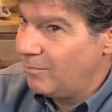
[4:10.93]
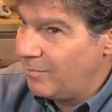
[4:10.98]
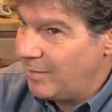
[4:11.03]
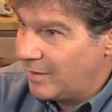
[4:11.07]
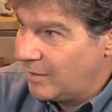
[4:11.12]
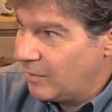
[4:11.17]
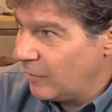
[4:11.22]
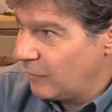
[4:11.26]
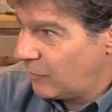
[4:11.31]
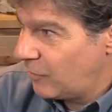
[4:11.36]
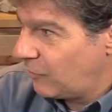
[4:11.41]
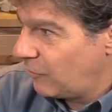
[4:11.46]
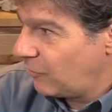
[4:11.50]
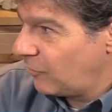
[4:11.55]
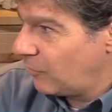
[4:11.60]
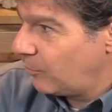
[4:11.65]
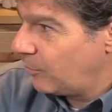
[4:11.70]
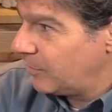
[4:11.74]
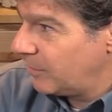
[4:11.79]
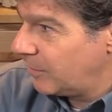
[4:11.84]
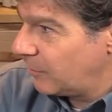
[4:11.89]
because this is
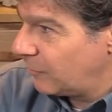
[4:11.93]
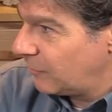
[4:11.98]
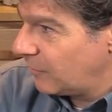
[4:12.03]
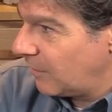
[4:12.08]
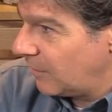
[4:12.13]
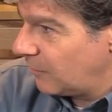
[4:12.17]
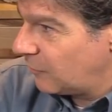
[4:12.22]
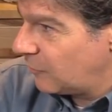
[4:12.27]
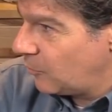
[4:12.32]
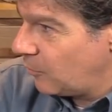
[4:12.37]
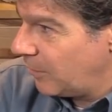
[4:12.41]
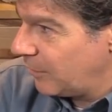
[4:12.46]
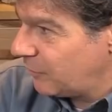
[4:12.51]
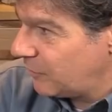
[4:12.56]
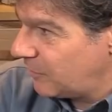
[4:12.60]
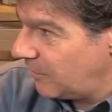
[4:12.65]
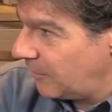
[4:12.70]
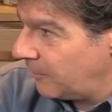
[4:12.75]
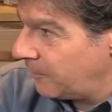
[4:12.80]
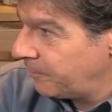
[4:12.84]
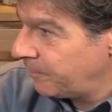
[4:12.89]
a politicized
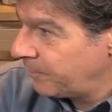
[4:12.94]
question